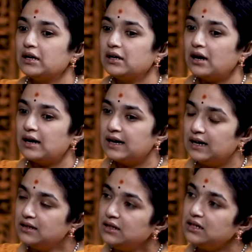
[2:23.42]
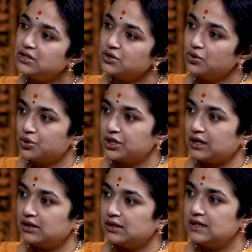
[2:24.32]
Again, each
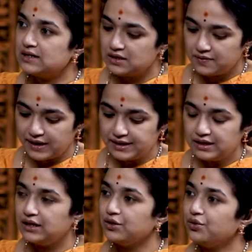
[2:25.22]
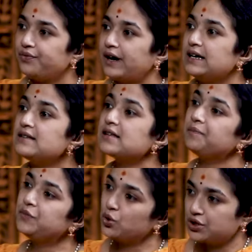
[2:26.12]
dosha is divided into 5
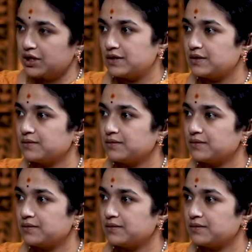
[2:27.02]
sub-doshas.